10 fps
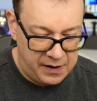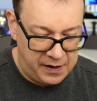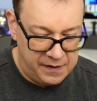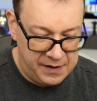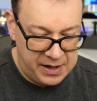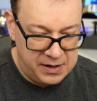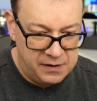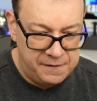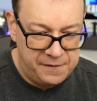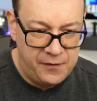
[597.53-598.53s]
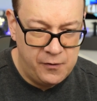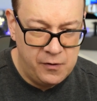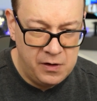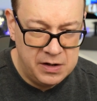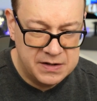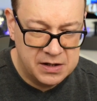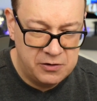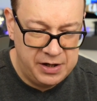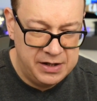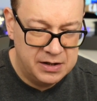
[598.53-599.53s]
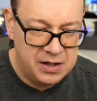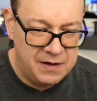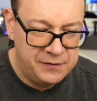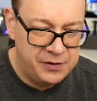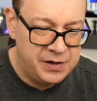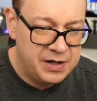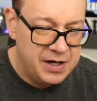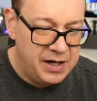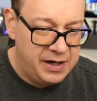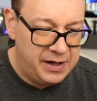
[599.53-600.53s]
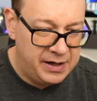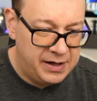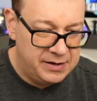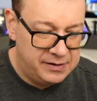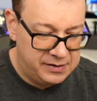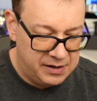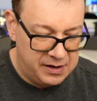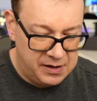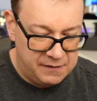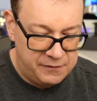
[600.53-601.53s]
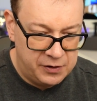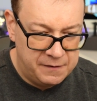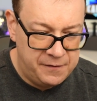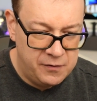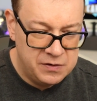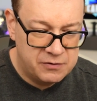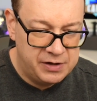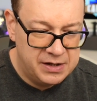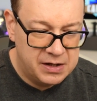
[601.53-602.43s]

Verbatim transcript: and then full screen cover and for the full screen